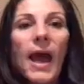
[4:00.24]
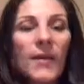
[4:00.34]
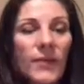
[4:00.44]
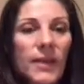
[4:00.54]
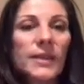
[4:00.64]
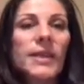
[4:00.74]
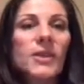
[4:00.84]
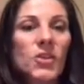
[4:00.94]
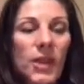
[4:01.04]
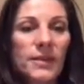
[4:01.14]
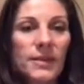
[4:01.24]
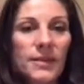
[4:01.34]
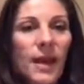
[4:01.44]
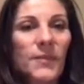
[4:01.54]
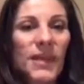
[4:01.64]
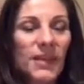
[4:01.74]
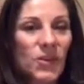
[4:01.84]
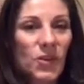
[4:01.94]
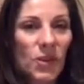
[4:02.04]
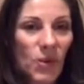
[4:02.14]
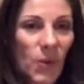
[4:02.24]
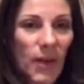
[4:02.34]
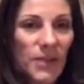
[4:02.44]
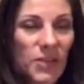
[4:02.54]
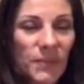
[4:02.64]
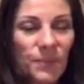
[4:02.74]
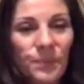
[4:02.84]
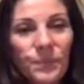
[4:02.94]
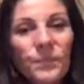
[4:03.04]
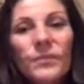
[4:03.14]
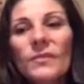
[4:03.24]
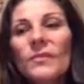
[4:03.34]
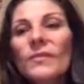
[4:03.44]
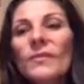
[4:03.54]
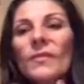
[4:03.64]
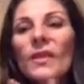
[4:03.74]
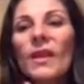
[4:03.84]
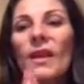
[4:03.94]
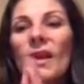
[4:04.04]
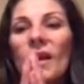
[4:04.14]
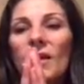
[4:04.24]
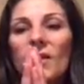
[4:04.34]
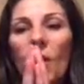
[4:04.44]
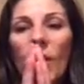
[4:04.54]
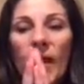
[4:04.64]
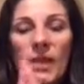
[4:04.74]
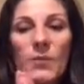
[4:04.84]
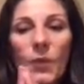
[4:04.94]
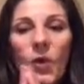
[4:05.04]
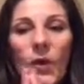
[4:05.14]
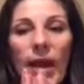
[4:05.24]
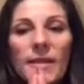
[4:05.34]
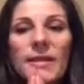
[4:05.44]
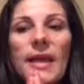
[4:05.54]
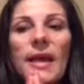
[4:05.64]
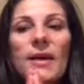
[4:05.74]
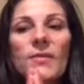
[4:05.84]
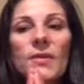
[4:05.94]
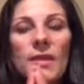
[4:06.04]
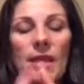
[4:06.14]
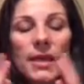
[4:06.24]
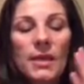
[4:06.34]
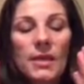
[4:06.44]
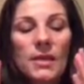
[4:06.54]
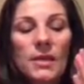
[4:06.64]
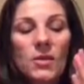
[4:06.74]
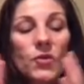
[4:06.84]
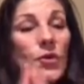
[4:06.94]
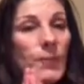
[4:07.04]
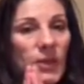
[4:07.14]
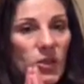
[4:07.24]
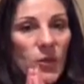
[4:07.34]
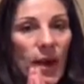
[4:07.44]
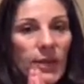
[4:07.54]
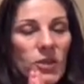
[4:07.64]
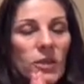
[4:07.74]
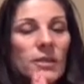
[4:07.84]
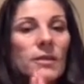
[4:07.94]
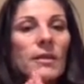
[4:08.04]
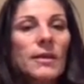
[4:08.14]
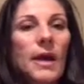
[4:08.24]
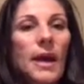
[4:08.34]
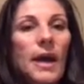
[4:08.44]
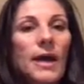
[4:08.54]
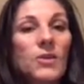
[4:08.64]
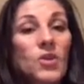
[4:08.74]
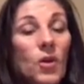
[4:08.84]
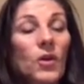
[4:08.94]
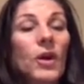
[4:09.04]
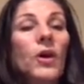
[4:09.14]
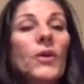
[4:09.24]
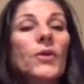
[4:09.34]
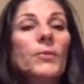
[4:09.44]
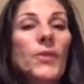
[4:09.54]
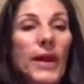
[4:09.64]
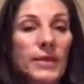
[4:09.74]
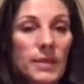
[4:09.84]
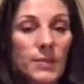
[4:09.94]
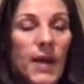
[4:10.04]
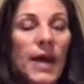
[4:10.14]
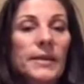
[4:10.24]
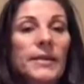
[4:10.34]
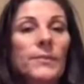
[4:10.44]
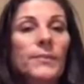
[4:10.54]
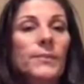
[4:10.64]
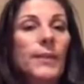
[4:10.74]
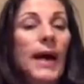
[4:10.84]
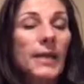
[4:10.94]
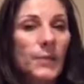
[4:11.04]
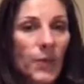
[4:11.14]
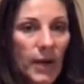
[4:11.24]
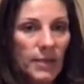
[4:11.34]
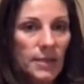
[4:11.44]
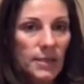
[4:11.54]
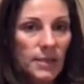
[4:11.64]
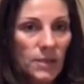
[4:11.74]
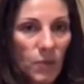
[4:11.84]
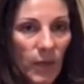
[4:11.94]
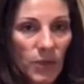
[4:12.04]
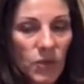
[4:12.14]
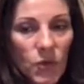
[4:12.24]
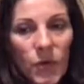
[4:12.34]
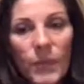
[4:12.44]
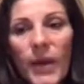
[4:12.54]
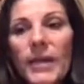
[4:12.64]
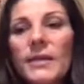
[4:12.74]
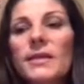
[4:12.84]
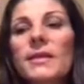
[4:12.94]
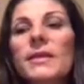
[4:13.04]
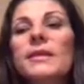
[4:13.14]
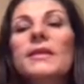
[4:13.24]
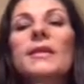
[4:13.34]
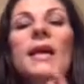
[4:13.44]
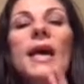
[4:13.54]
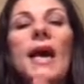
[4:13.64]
having the agendas coming into the equation. So we explore ourselves in group interaction, solo practice, partner practices as well as group practices,